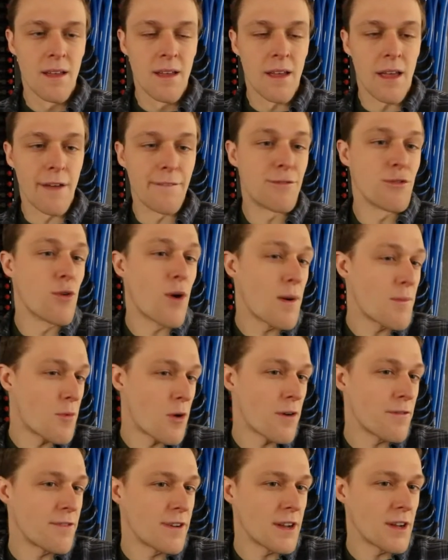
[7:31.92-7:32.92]
If you want
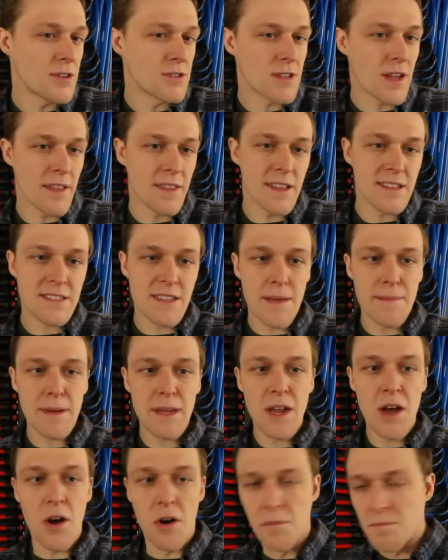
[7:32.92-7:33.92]
more videos on this, let me
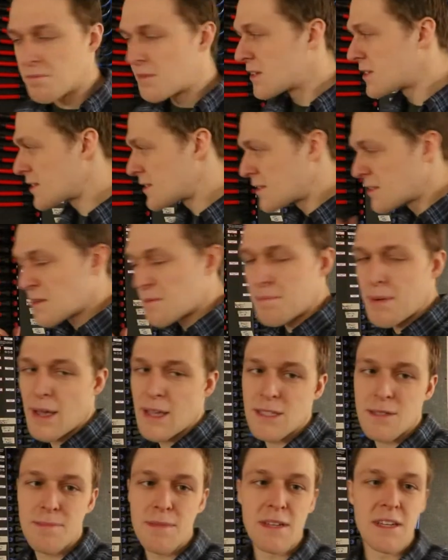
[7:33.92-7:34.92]
know. This is in the
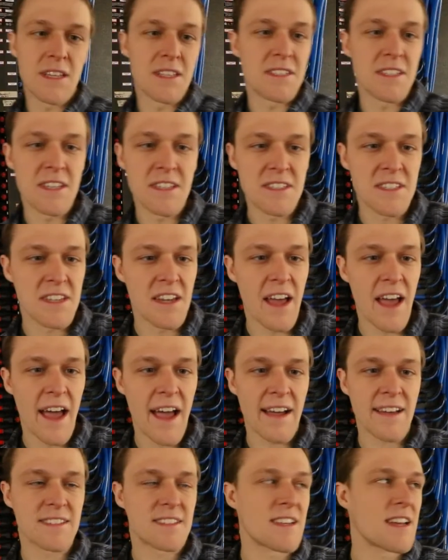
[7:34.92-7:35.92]
basement. It's easy to
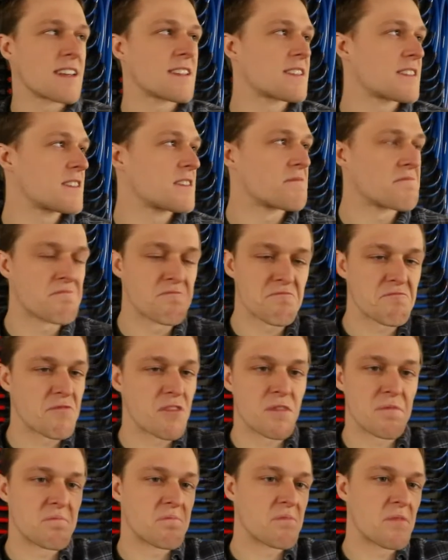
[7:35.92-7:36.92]
access.
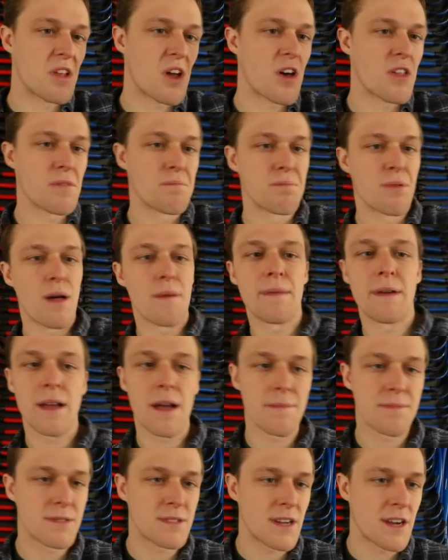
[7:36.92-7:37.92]
All the plumbing
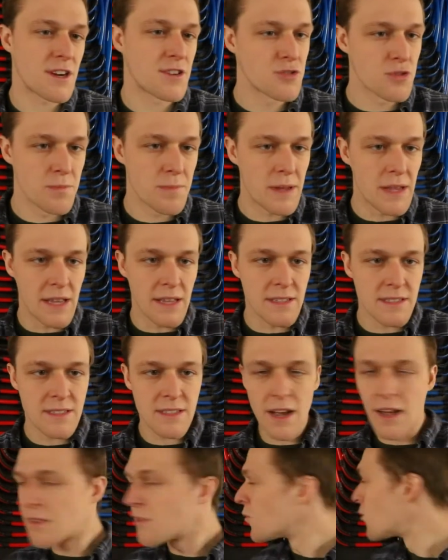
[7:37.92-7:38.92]
upstairs will be inside the